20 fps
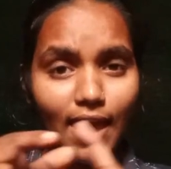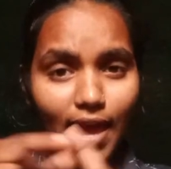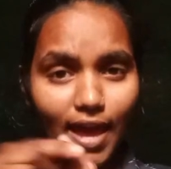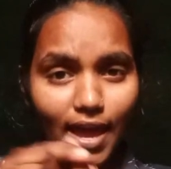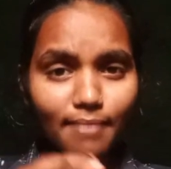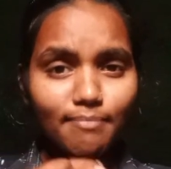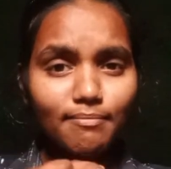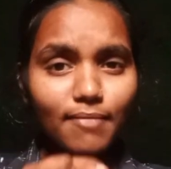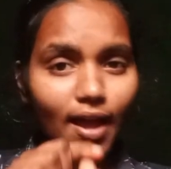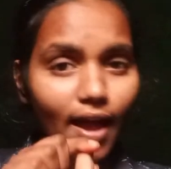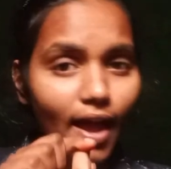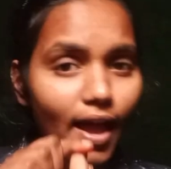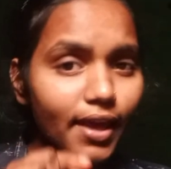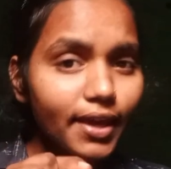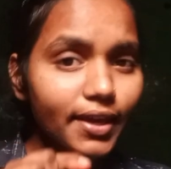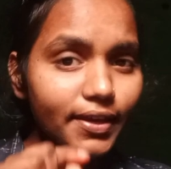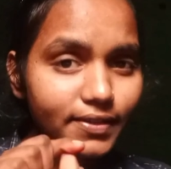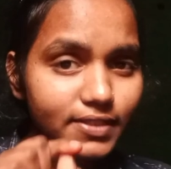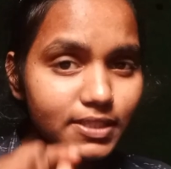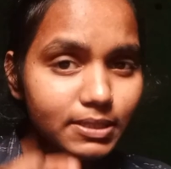Am
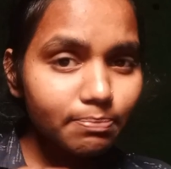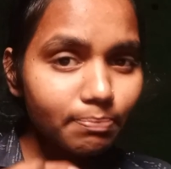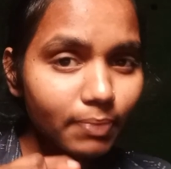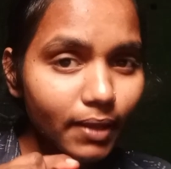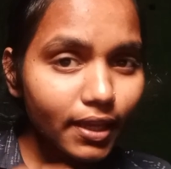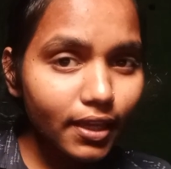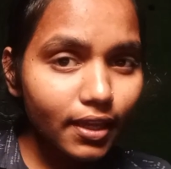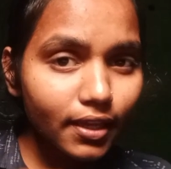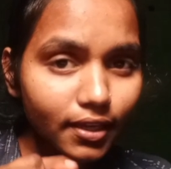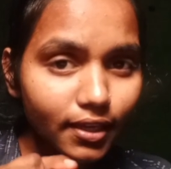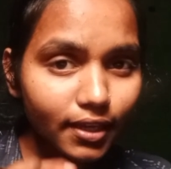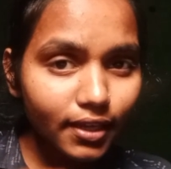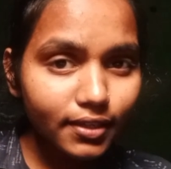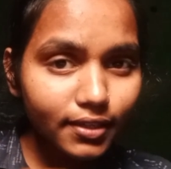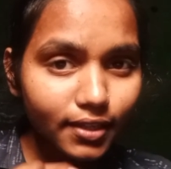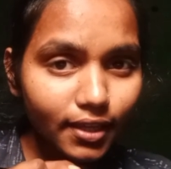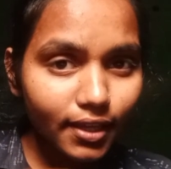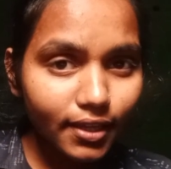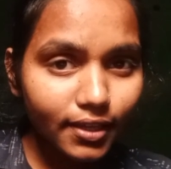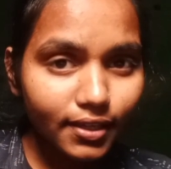I speaking
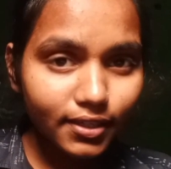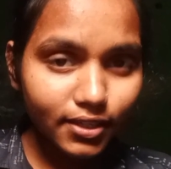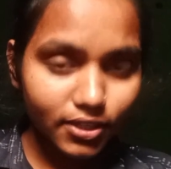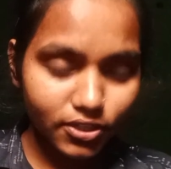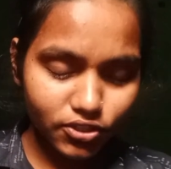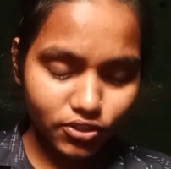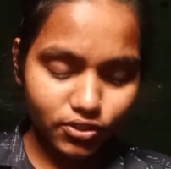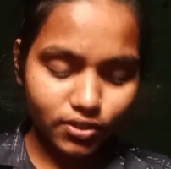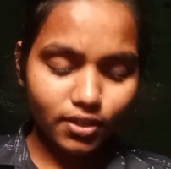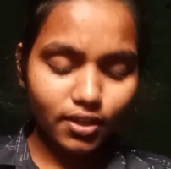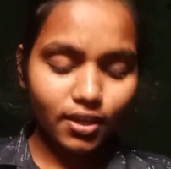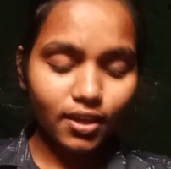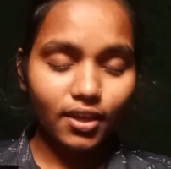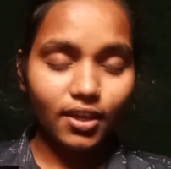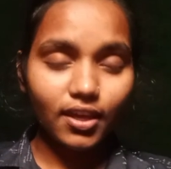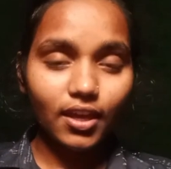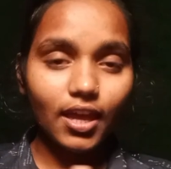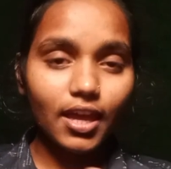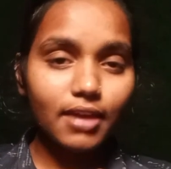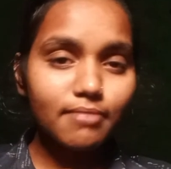in English?
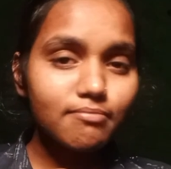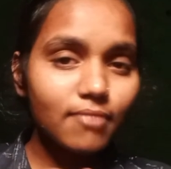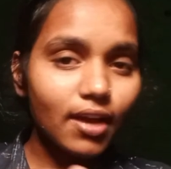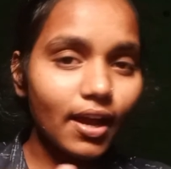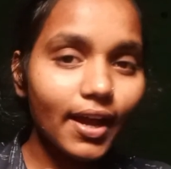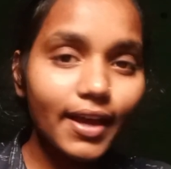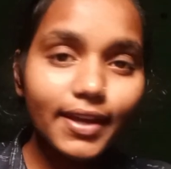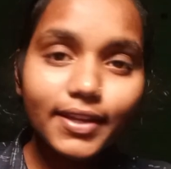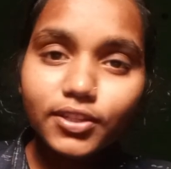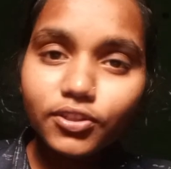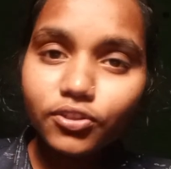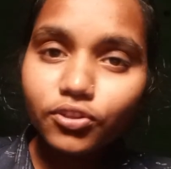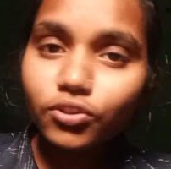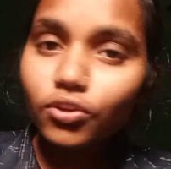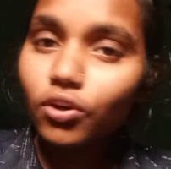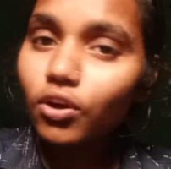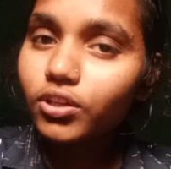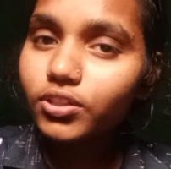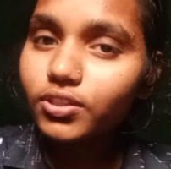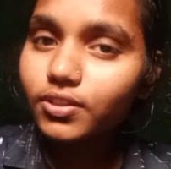Am I
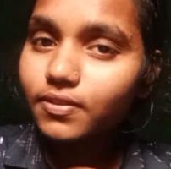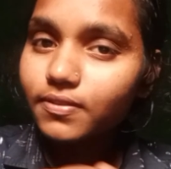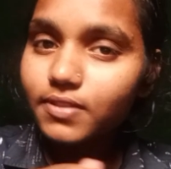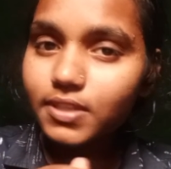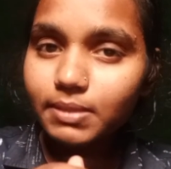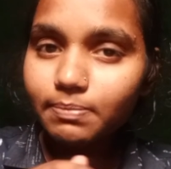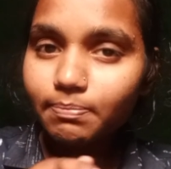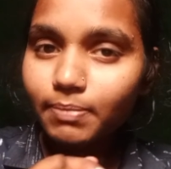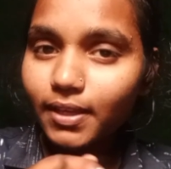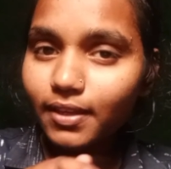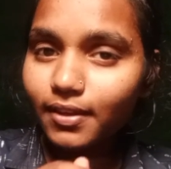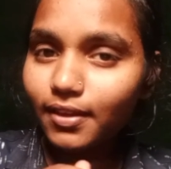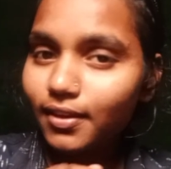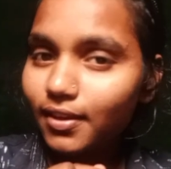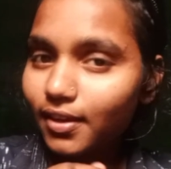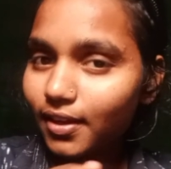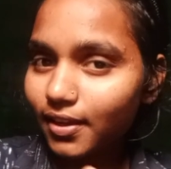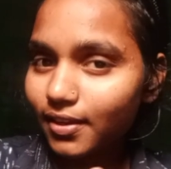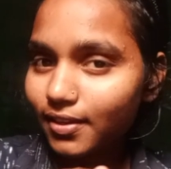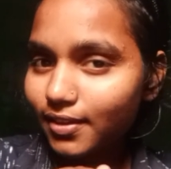not
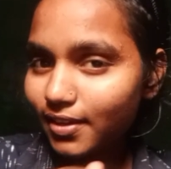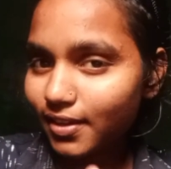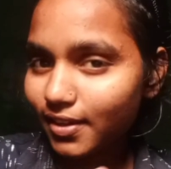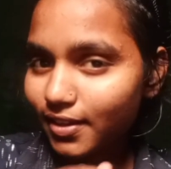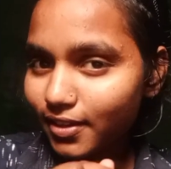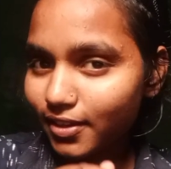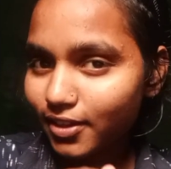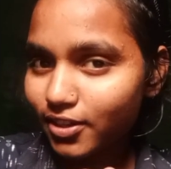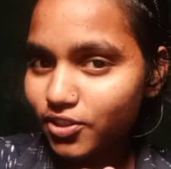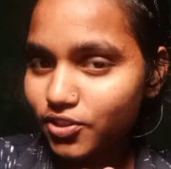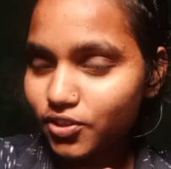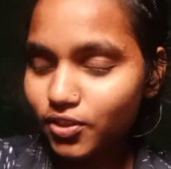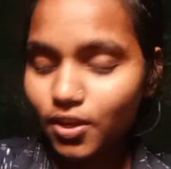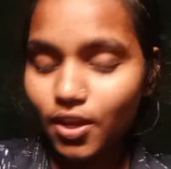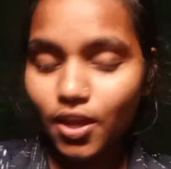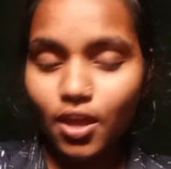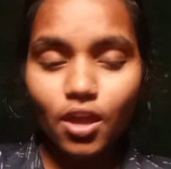speaking in English?